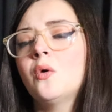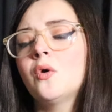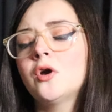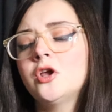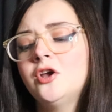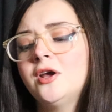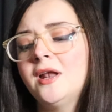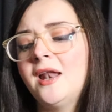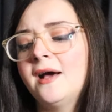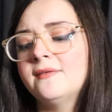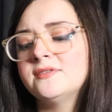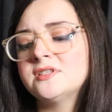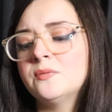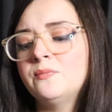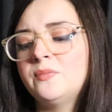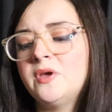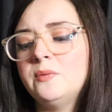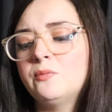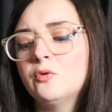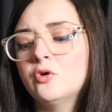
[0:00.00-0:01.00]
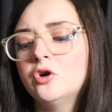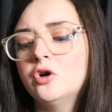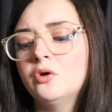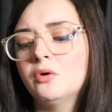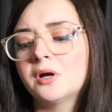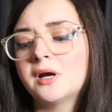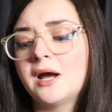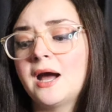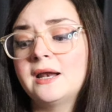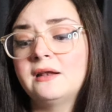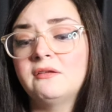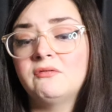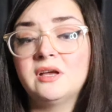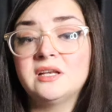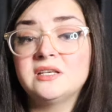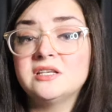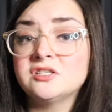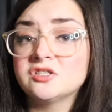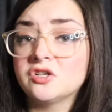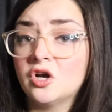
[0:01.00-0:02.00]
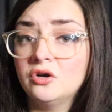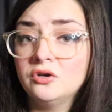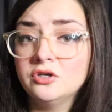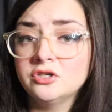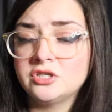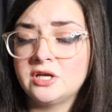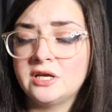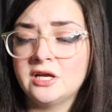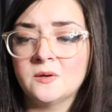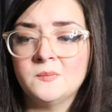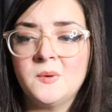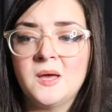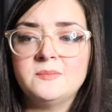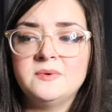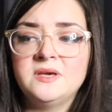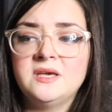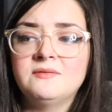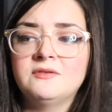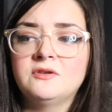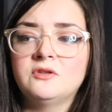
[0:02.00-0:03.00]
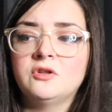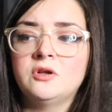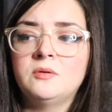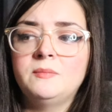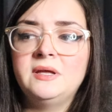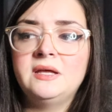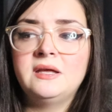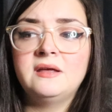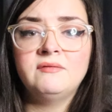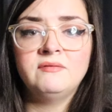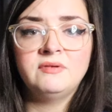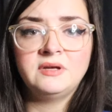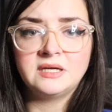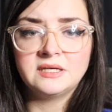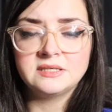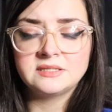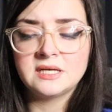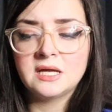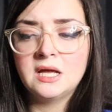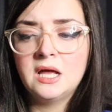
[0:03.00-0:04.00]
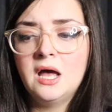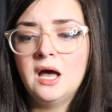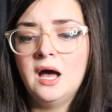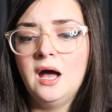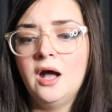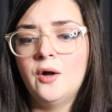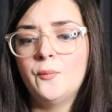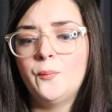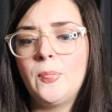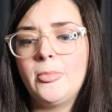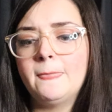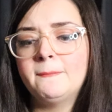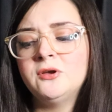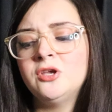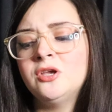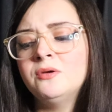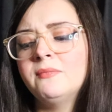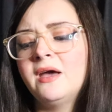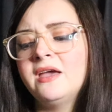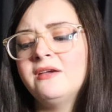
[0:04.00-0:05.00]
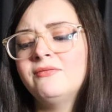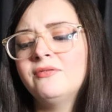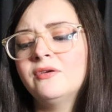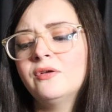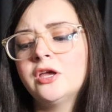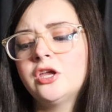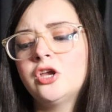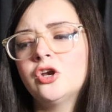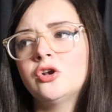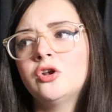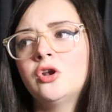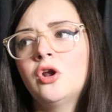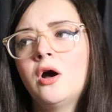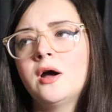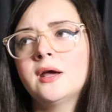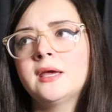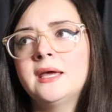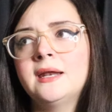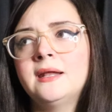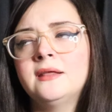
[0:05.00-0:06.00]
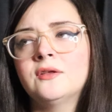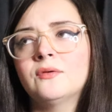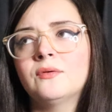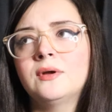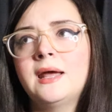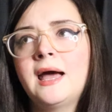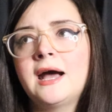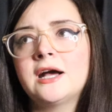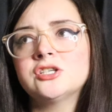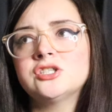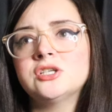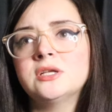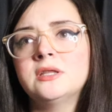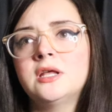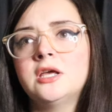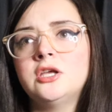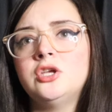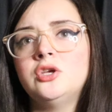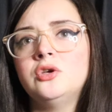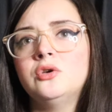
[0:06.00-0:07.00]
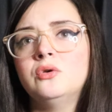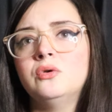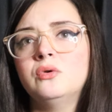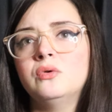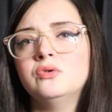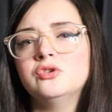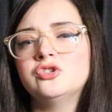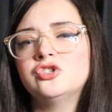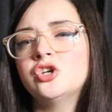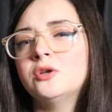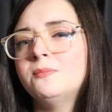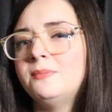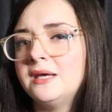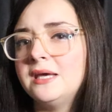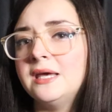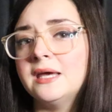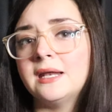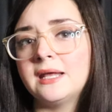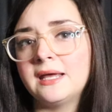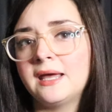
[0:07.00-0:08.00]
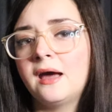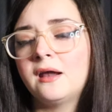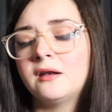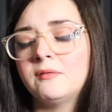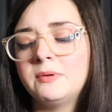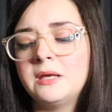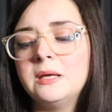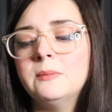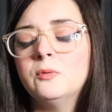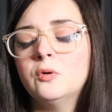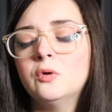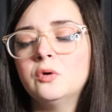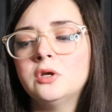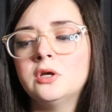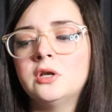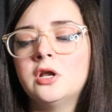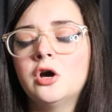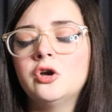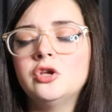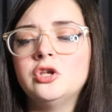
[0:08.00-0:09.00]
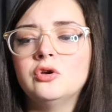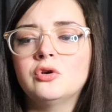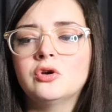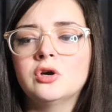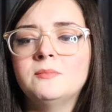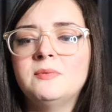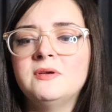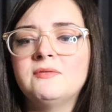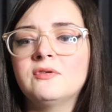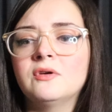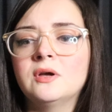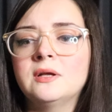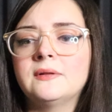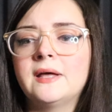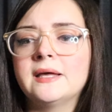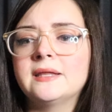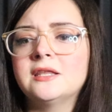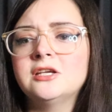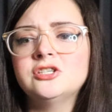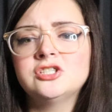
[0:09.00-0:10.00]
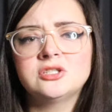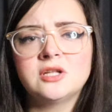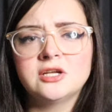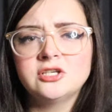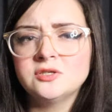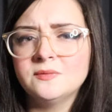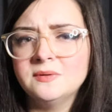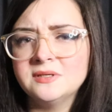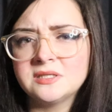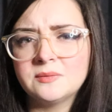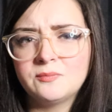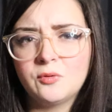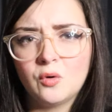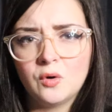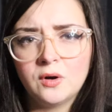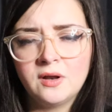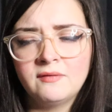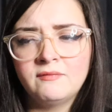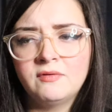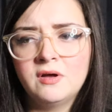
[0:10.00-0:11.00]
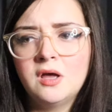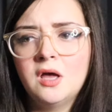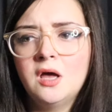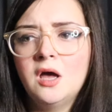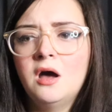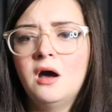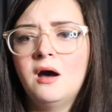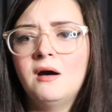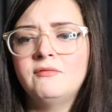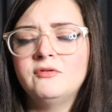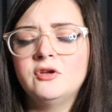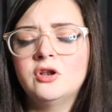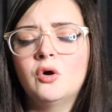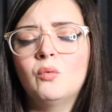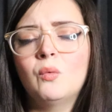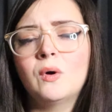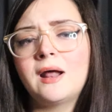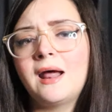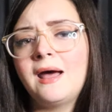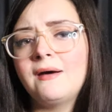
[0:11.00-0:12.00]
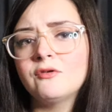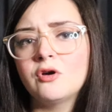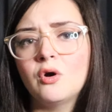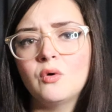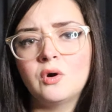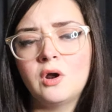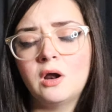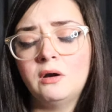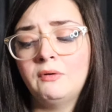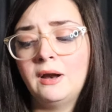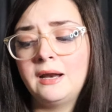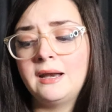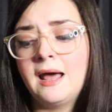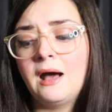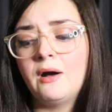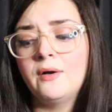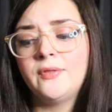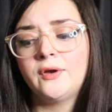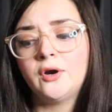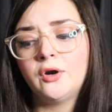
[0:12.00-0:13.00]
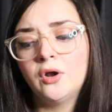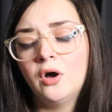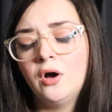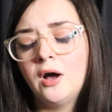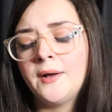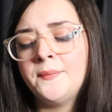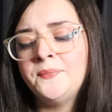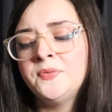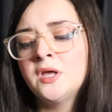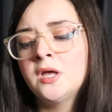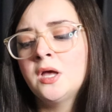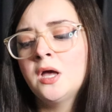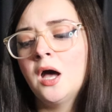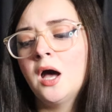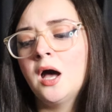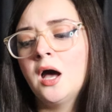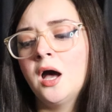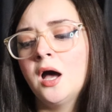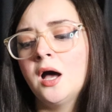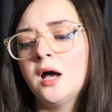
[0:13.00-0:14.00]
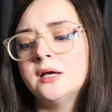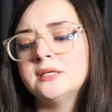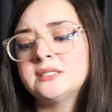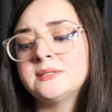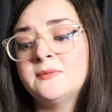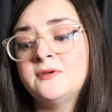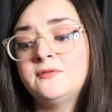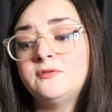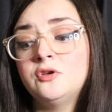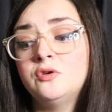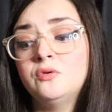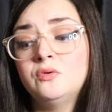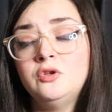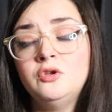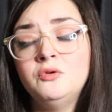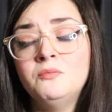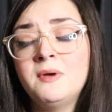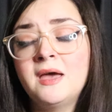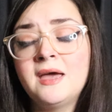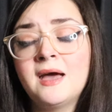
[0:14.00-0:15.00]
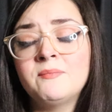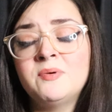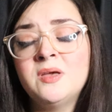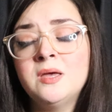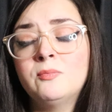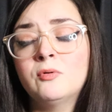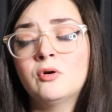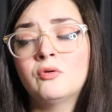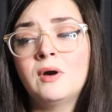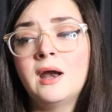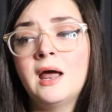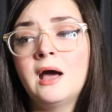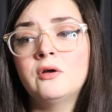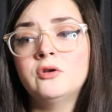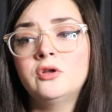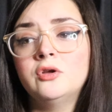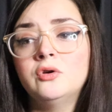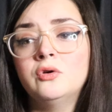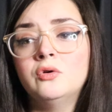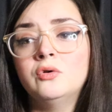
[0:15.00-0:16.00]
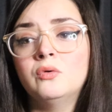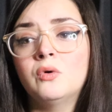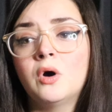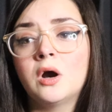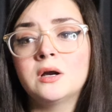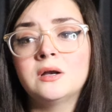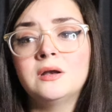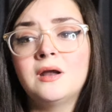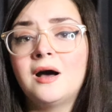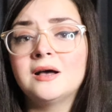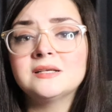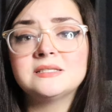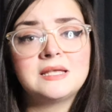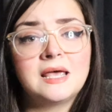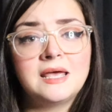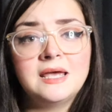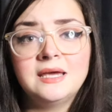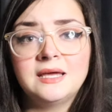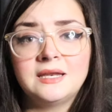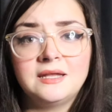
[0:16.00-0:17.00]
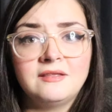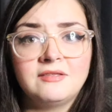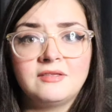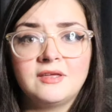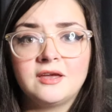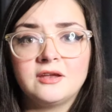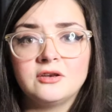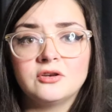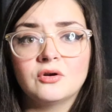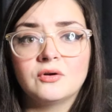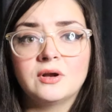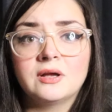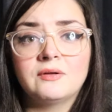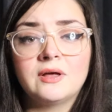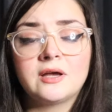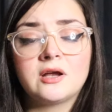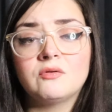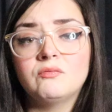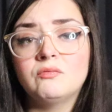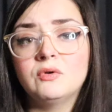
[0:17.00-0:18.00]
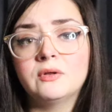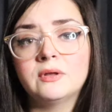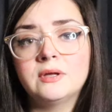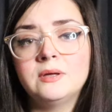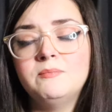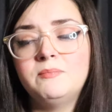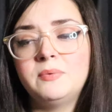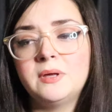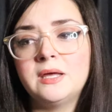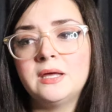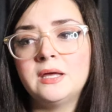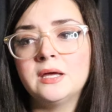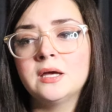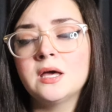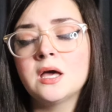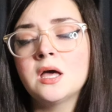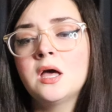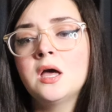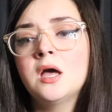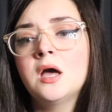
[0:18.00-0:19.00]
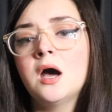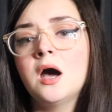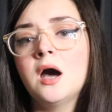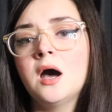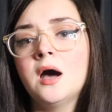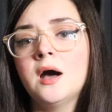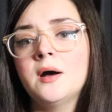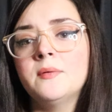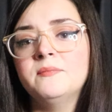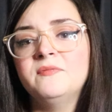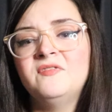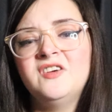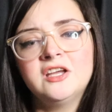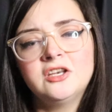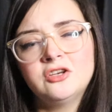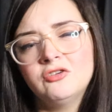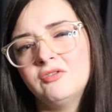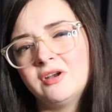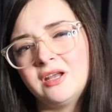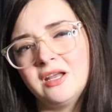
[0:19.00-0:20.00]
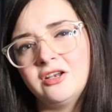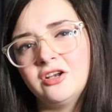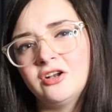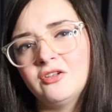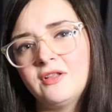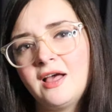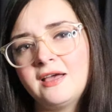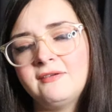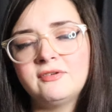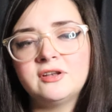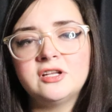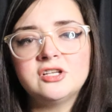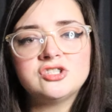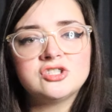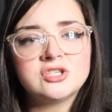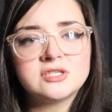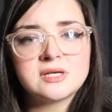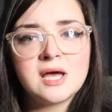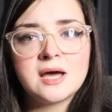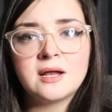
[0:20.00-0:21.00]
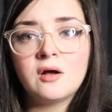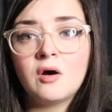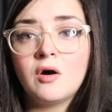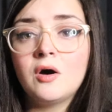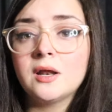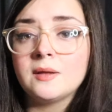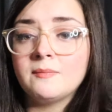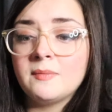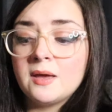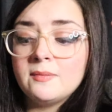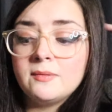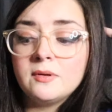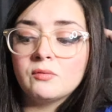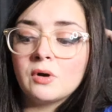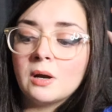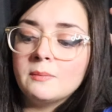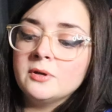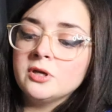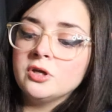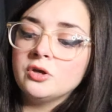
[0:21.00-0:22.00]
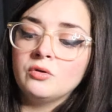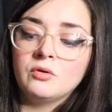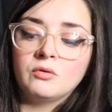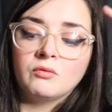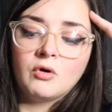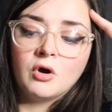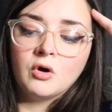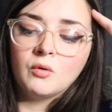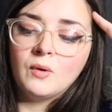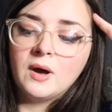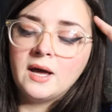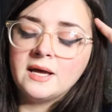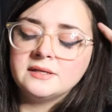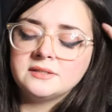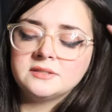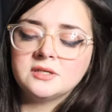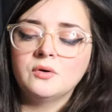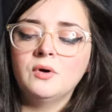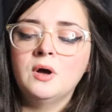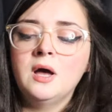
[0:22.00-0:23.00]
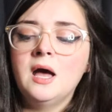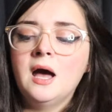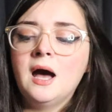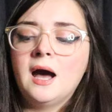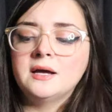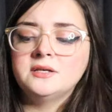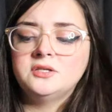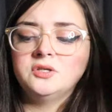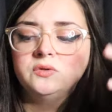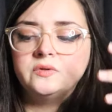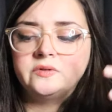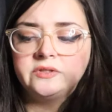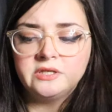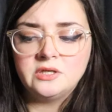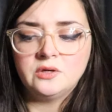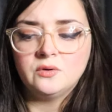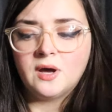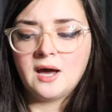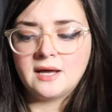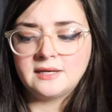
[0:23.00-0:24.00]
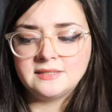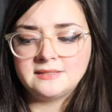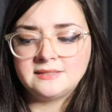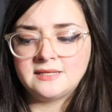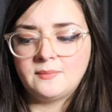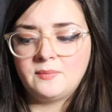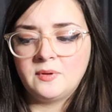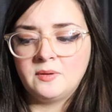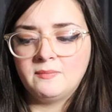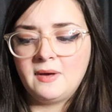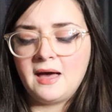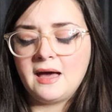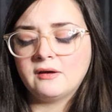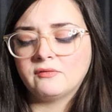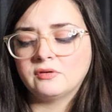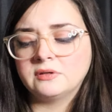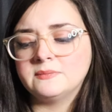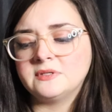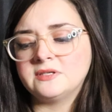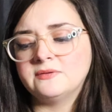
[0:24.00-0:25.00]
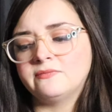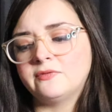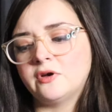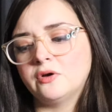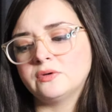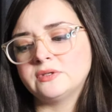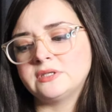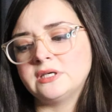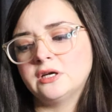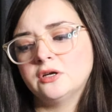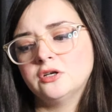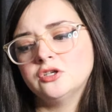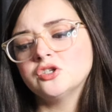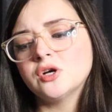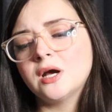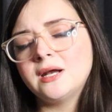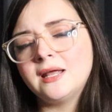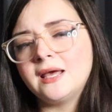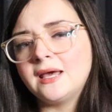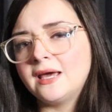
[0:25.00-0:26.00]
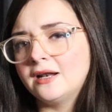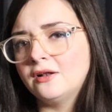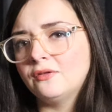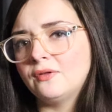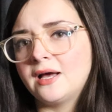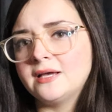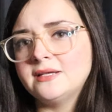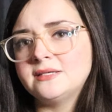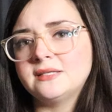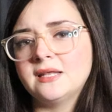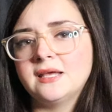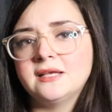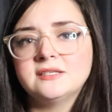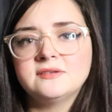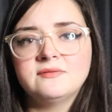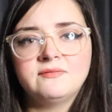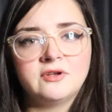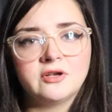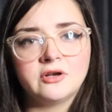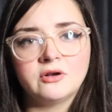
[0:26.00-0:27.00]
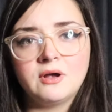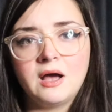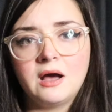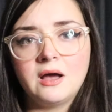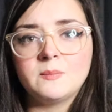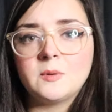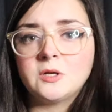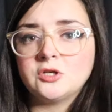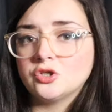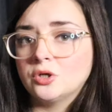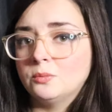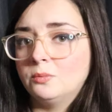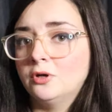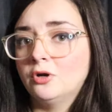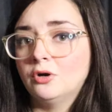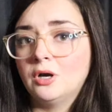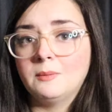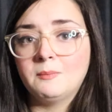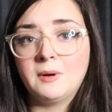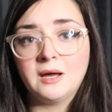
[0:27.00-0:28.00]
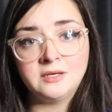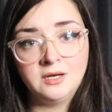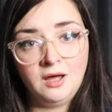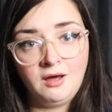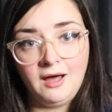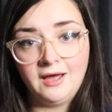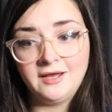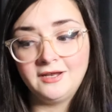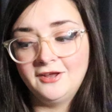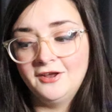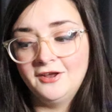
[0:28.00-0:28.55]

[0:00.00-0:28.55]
Or you could have some people who are kind of like discouraging or maybe even a little bit envious. Um, but you may feel like you're not getting the reaction that you should be getting out of people. You know, you could be feeling like this, they should be supportive of, you know, what I have going on right now, and they're not. Uh, some of you, you may have people around who are not saying anything during like a really big, um, victory in your life and it's just kind of odd. It may be rubbing you the wrong way. So I do see you kind of stepping back from some folks here and trying to analyze things and figure out am I tripping or am I not?